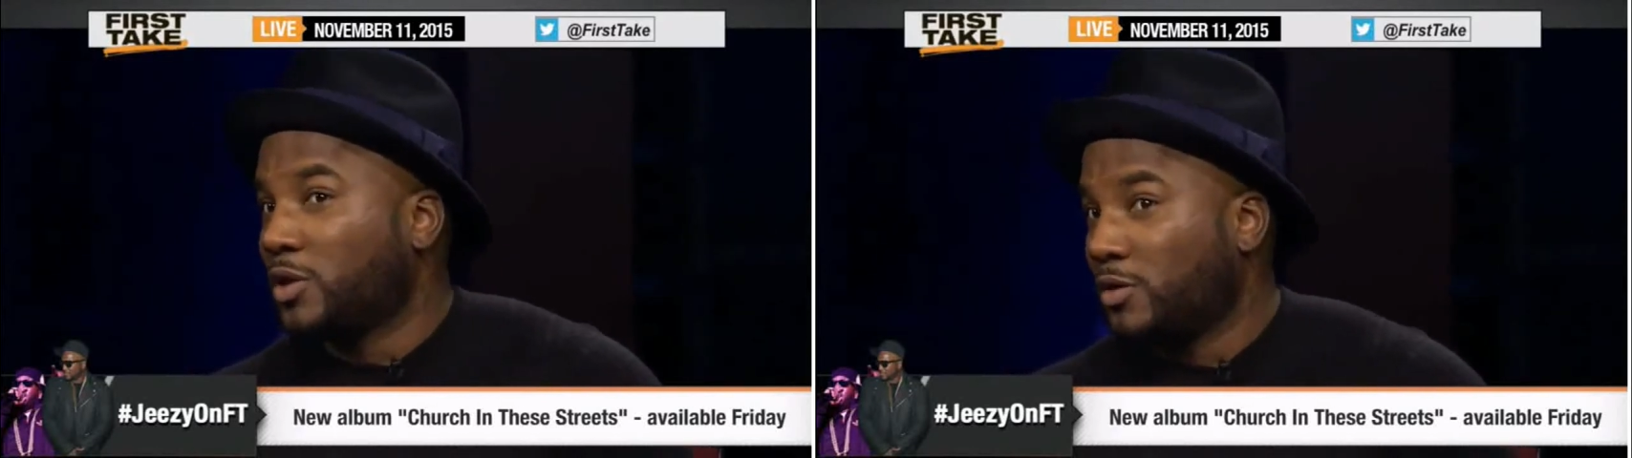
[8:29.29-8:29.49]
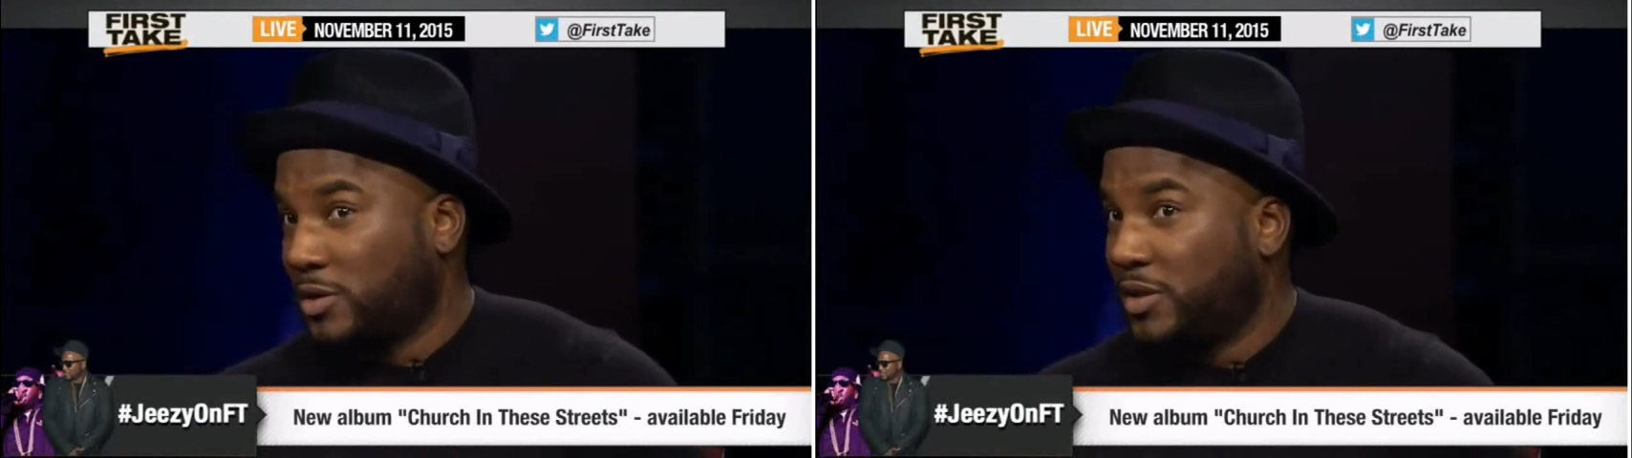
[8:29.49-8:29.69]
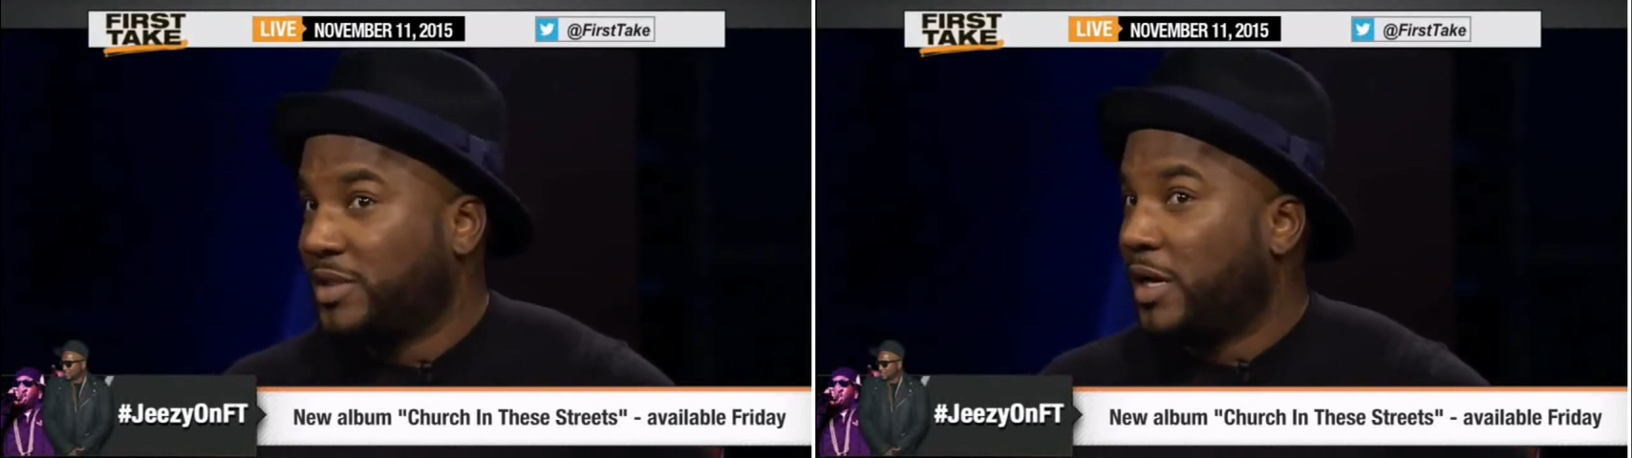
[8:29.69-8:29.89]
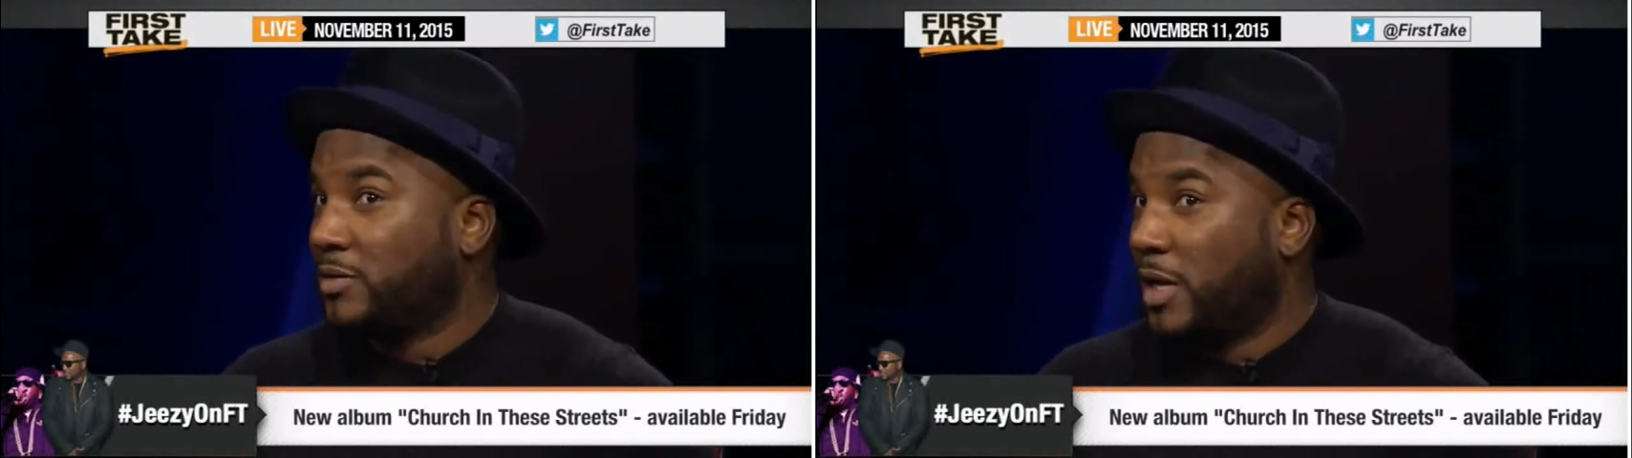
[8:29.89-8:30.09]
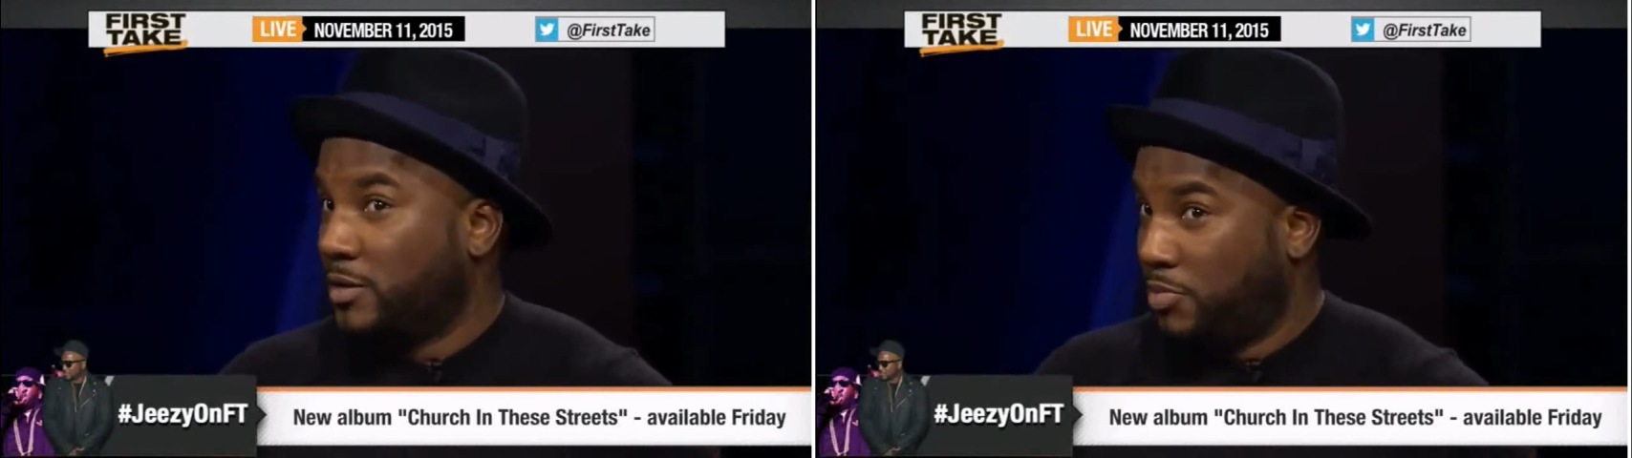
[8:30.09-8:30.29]
church and it
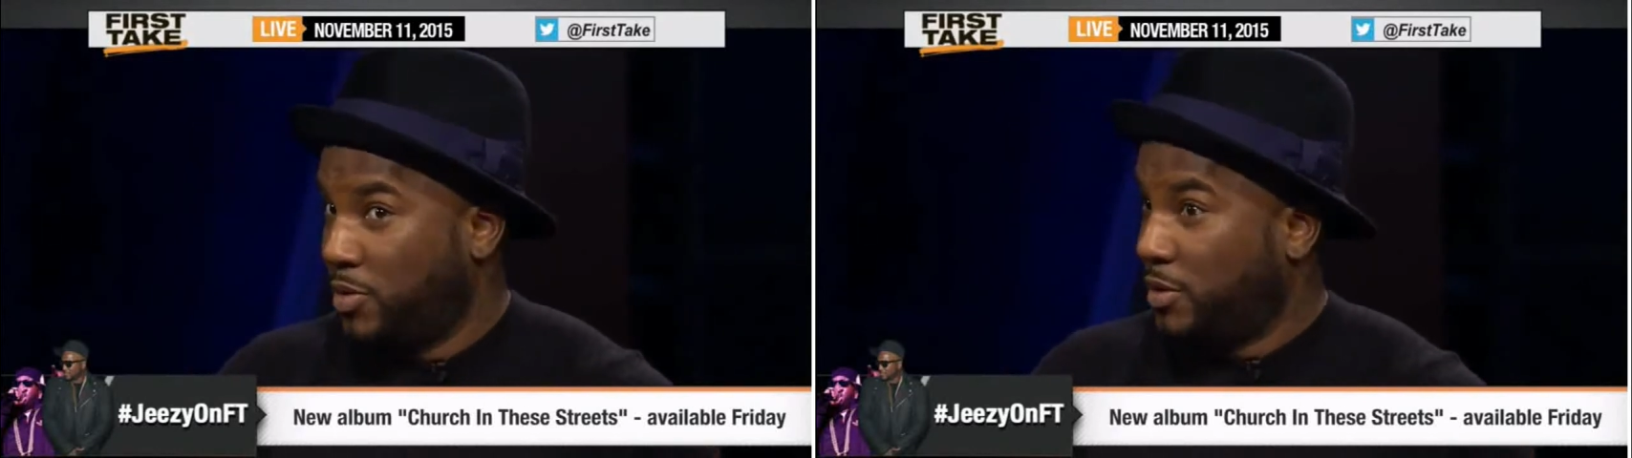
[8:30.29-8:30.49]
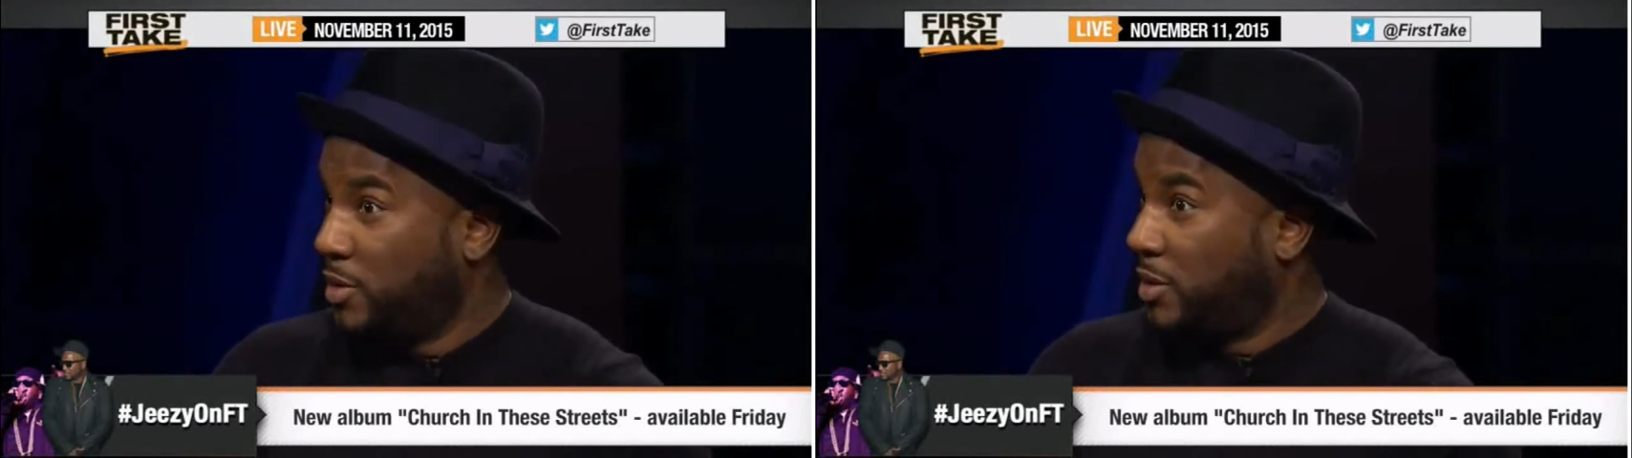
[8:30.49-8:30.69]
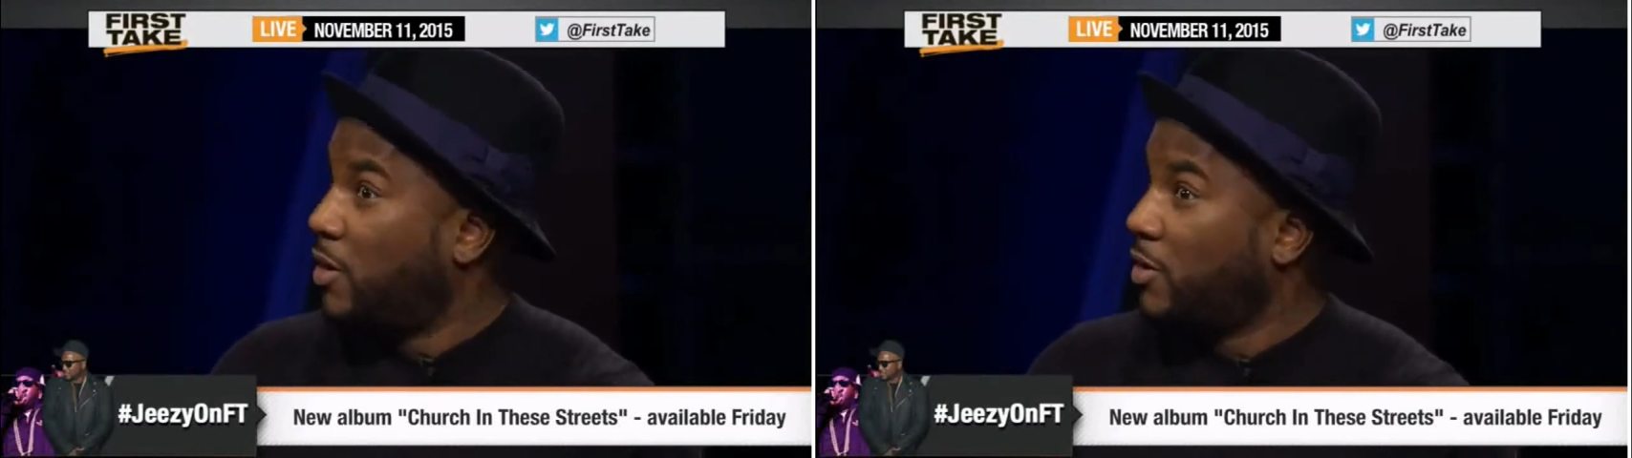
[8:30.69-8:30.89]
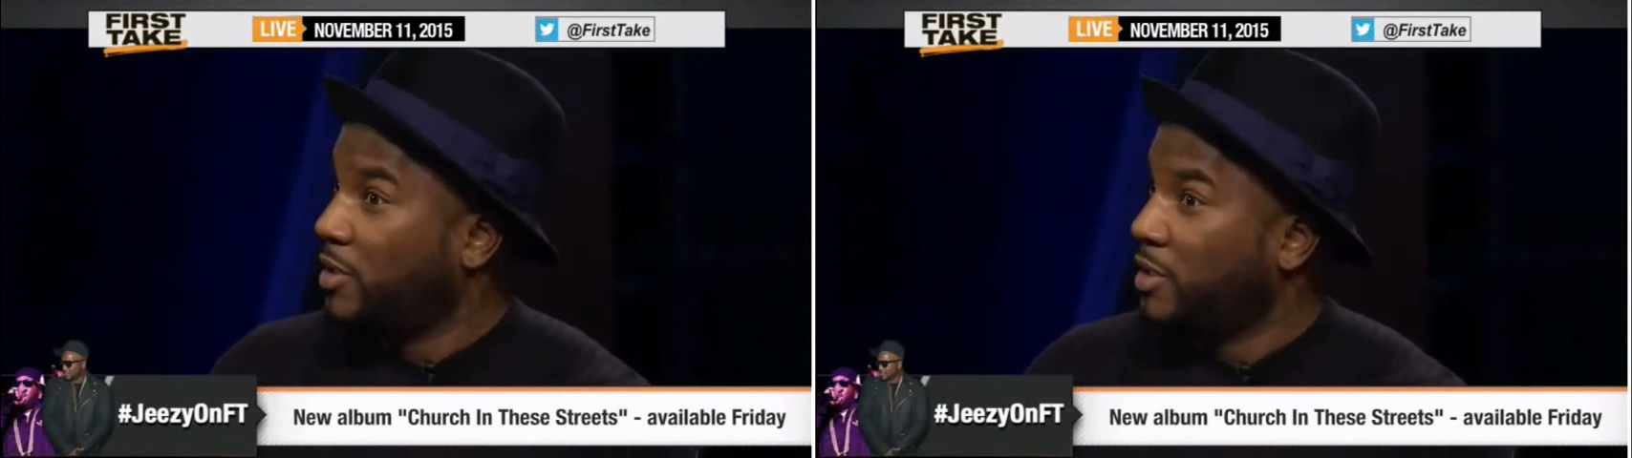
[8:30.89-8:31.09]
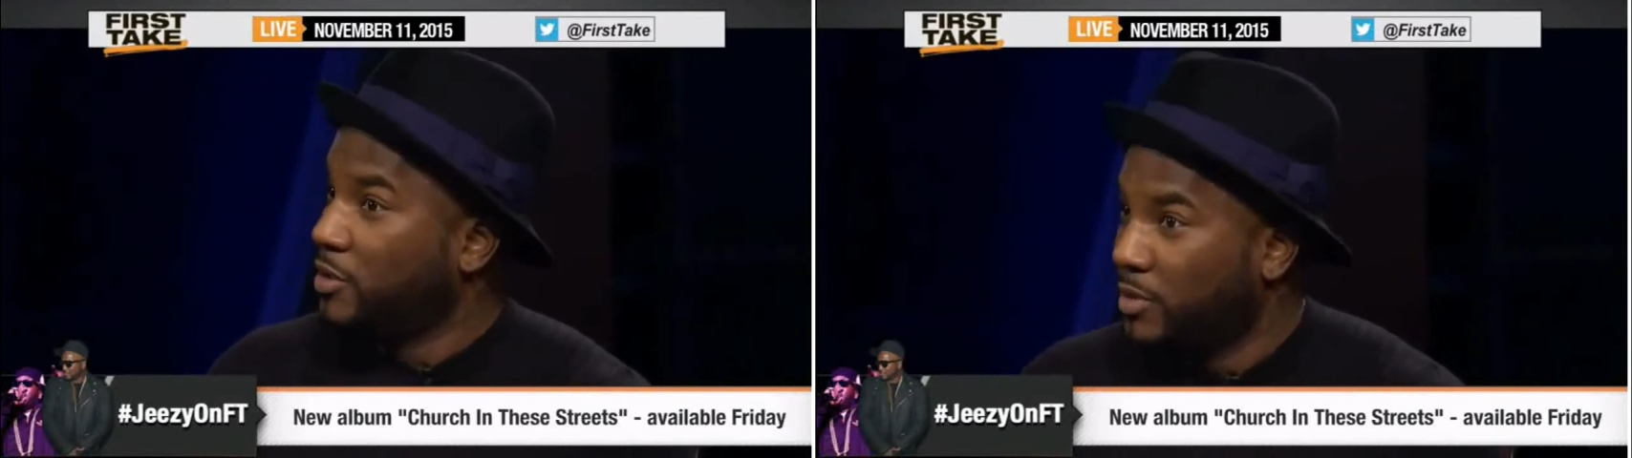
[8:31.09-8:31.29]
sounds like the preacher is
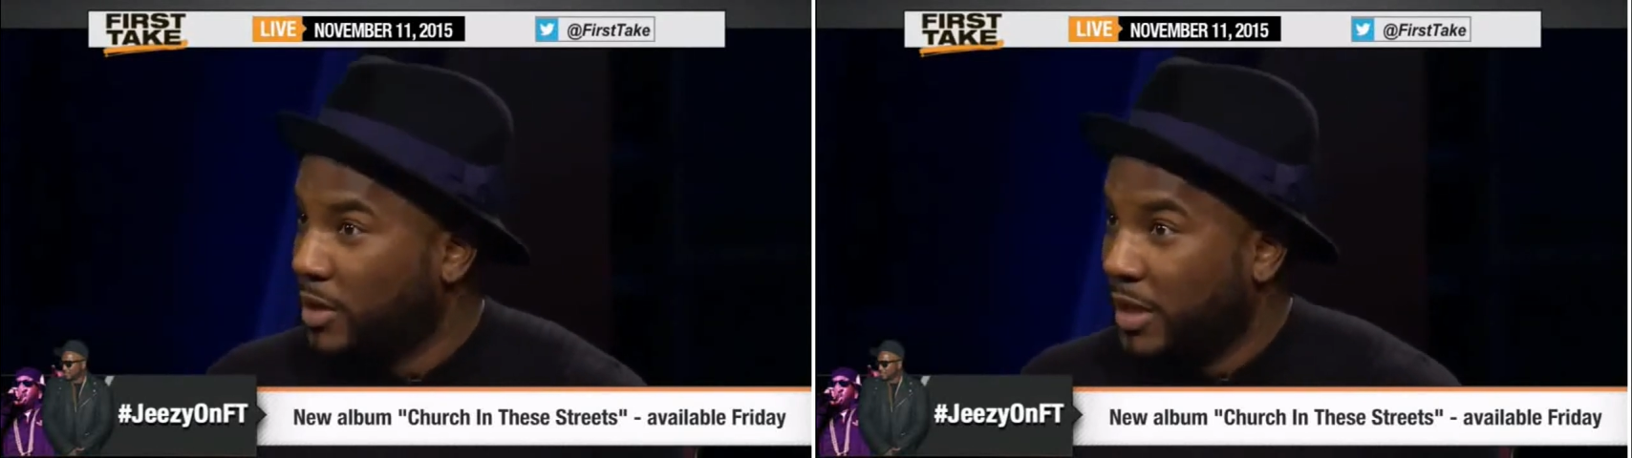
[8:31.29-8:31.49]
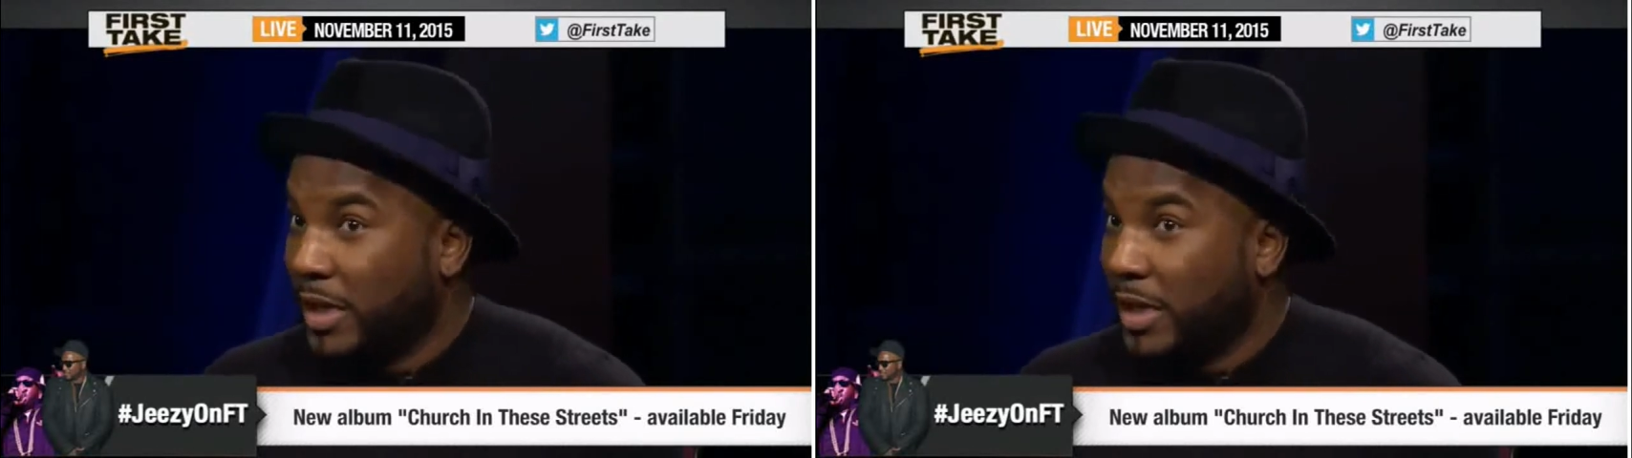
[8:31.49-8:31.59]
talking to you,